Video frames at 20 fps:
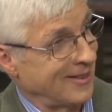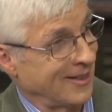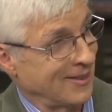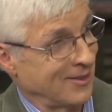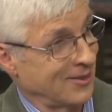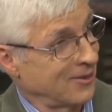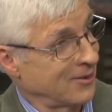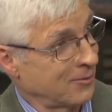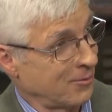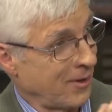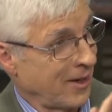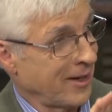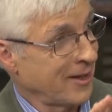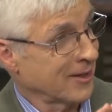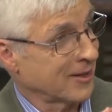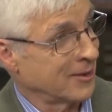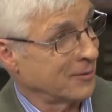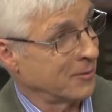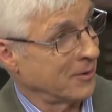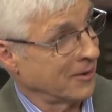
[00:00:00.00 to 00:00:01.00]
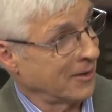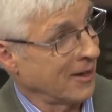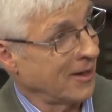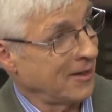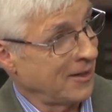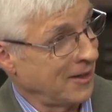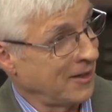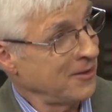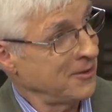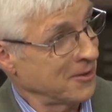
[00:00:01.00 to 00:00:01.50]
Now, this is radical, but
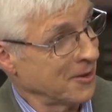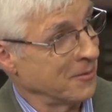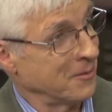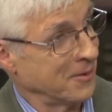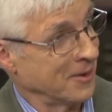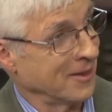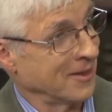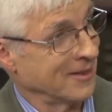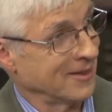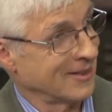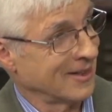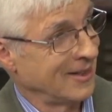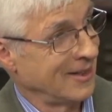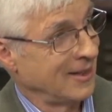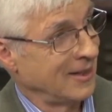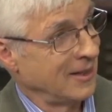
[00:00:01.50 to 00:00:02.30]
God hates some things.